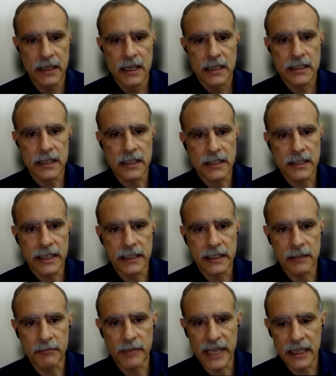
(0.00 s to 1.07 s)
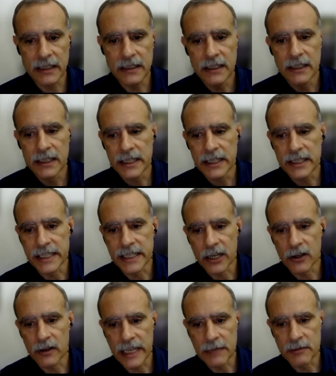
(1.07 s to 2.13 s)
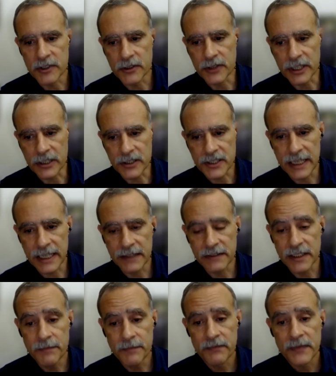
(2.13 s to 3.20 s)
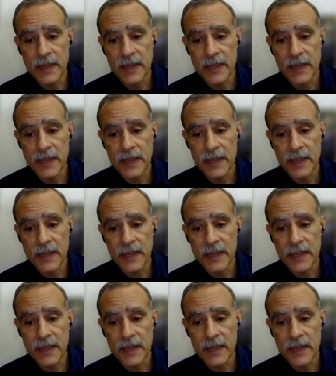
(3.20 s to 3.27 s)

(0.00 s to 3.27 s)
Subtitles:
such that the bell is now able to trigger saliva.